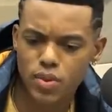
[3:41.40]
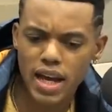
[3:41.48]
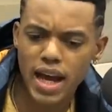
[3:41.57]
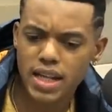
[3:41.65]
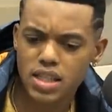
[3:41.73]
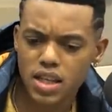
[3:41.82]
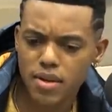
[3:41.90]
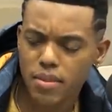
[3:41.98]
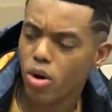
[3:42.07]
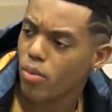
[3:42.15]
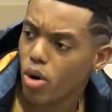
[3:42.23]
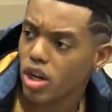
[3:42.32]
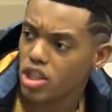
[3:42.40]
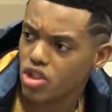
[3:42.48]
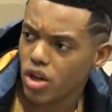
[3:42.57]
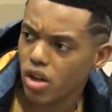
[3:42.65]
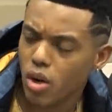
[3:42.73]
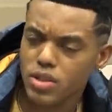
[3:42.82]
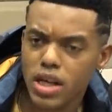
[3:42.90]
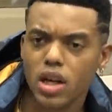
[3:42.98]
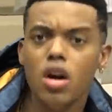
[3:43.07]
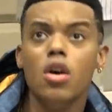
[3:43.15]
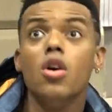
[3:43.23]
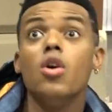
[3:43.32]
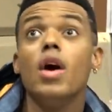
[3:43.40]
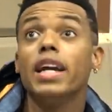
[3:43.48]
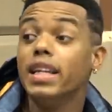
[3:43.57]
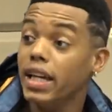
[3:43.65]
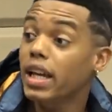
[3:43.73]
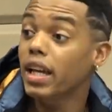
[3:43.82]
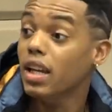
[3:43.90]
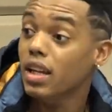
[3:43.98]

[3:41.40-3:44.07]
when I had seen Morgan's trailer, I was like, oh, I get it.